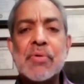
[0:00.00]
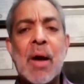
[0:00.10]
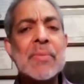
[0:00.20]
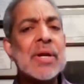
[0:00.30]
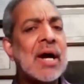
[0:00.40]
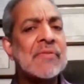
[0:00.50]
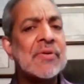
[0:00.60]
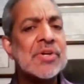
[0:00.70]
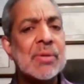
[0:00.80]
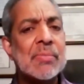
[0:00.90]
probably
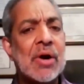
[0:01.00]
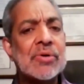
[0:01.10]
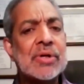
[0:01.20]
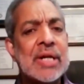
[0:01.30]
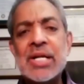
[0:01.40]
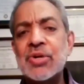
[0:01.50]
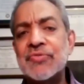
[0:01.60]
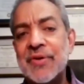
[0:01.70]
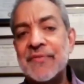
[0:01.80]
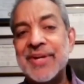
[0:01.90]
covers about 10 to
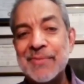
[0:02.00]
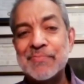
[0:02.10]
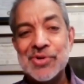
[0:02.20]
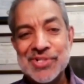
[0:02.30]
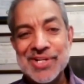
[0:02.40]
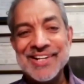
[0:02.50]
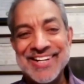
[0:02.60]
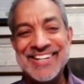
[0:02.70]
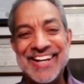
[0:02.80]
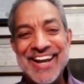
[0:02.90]

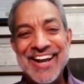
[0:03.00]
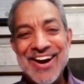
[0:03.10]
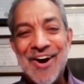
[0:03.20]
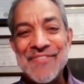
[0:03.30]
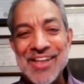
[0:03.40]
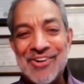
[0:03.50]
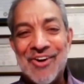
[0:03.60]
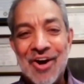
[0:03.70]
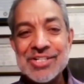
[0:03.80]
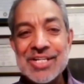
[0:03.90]
15% of the
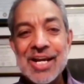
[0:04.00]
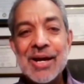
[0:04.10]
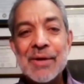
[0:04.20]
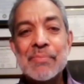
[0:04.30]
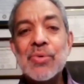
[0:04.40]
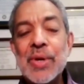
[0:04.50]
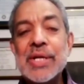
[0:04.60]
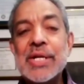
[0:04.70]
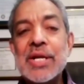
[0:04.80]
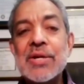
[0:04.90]
cost. But
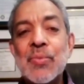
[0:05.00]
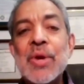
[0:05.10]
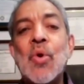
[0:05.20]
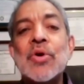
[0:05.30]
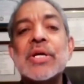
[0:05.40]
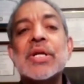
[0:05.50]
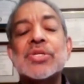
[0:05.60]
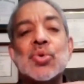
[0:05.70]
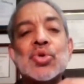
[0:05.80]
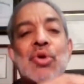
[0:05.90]
we wanted the
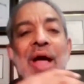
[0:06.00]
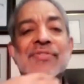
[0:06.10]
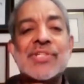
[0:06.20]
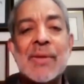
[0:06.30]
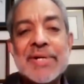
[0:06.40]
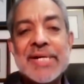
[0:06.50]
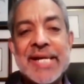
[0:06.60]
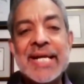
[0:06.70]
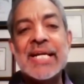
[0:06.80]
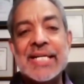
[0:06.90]
student to have some
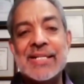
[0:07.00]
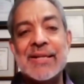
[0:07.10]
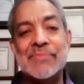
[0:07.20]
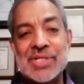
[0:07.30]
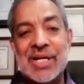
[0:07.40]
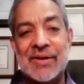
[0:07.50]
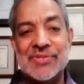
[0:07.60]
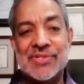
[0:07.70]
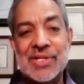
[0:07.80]
dignity themselves.